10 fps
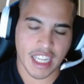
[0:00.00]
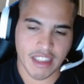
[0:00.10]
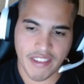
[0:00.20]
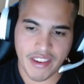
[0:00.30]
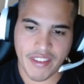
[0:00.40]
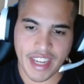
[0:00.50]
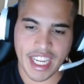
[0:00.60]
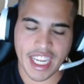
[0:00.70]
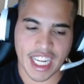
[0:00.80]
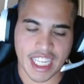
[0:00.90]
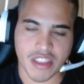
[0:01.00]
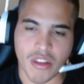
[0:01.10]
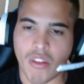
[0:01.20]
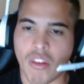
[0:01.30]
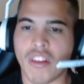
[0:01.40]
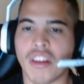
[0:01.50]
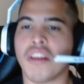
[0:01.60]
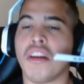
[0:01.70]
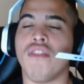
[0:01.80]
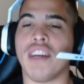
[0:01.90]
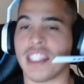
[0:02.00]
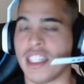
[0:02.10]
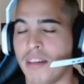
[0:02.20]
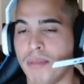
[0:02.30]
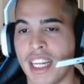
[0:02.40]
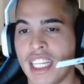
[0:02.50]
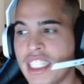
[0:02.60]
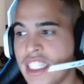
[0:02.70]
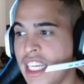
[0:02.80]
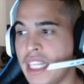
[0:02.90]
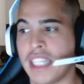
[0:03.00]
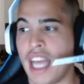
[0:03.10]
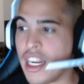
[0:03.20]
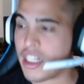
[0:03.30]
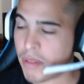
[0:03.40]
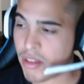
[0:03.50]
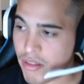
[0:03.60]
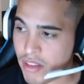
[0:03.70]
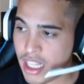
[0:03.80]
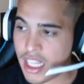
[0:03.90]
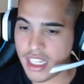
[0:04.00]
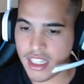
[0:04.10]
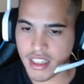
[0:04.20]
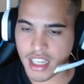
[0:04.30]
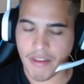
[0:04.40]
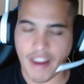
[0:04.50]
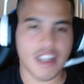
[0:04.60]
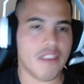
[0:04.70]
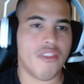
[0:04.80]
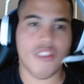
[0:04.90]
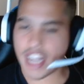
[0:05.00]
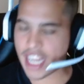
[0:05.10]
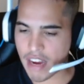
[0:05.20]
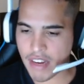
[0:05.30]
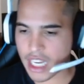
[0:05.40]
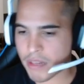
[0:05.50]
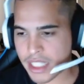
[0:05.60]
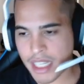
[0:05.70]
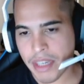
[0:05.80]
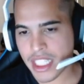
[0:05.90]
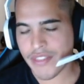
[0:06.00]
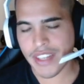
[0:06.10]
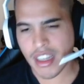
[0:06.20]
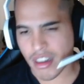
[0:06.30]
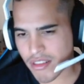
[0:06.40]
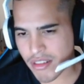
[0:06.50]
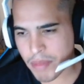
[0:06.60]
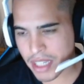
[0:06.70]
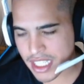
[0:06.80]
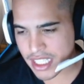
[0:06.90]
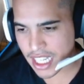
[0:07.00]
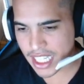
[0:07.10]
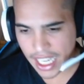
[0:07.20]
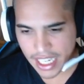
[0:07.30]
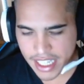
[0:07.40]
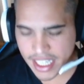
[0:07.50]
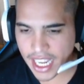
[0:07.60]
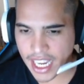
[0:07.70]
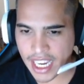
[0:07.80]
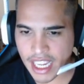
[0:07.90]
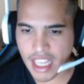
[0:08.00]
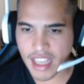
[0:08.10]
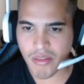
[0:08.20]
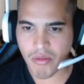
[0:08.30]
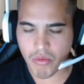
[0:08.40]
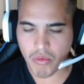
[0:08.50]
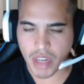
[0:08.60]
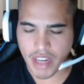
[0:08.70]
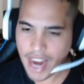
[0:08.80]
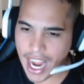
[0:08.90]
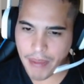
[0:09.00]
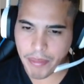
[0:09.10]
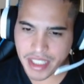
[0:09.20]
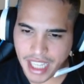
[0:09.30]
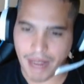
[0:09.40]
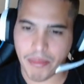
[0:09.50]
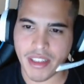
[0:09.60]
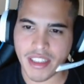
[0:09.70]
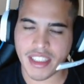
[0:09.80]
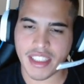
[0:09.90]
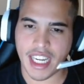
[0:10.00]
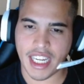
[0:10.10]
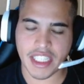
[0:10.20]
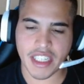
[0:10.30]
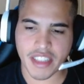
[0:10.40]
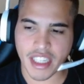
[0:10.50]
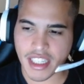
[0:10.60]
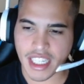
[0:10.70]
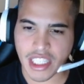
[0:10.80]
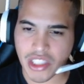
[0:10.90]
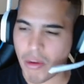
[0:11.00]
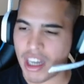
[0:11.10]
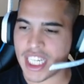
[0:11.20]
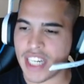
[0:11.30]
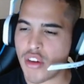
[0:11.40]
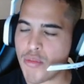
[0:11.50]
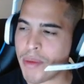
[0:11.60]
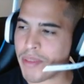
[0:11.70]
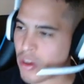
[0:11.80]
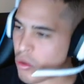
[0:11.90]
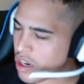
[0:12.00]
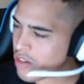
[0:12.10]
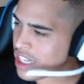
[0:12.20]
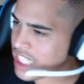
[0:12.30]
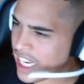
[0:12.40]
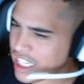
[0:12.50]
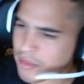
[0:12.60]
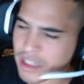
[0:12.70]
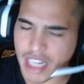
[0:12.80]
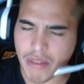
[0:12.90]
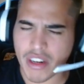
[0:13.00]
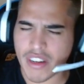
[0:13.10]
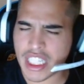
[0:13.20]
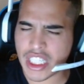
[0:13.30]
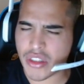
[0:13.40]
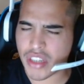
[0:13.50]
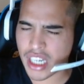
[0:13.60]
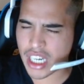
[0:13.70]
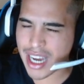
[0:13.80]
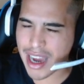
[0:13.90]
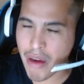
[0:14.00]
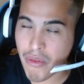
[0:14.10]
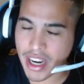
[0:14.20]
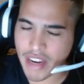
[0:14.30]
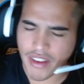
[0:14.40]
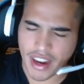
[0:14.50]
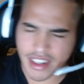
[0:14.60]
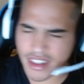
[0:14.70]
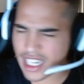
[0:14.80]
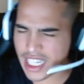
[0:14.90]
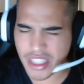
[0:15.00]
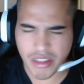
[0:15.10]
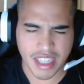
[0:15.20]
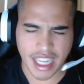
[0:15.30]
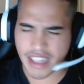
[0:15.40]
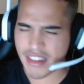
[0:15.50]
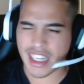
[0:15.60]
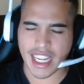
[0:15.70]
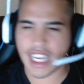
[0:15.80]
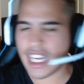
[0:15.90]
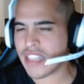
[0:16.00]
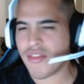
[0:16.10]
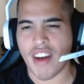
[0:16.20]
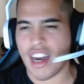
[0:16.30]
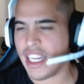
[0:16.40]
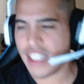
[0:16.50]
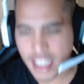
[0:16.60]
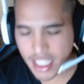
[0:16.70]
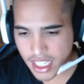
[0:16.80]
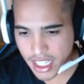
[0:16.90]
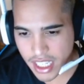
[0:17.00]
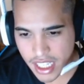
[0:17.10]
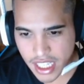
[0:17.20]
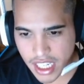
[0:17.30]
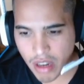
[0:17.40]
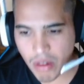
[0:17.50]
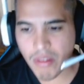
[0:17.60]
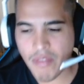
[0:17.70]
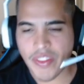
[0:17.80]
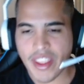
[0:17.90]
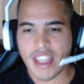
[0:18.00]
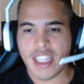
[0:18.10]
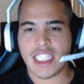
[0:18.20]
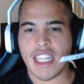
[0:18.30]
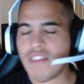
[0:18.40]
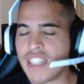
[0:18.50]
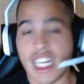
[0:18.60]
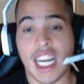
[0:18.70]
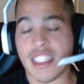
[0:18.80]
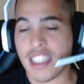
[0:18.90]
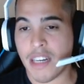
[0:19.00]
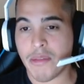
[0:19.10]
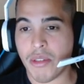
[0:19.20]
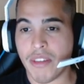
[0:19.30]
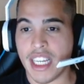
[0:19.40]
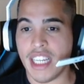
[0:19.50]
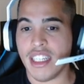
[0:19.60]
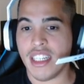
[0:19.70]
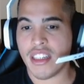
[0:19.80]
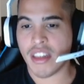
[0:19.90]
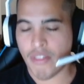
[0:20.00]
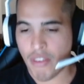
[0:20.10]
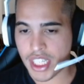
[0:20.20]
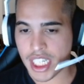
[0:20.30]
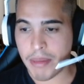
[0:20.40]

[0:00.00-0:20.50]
WWE, like, is no longer a wrestling company. Let's just say it is out of the blue. Like, if I'm gonna freak out, get upset because of it, no. Because at the end of the day, whatever happens, happens, and there's other things to watch. I know people don't want to watch AEW. They don't want to watch Ring of Honor. Any show's not their thing. That's fine. You know, several shit has to come to an end, unfortunately.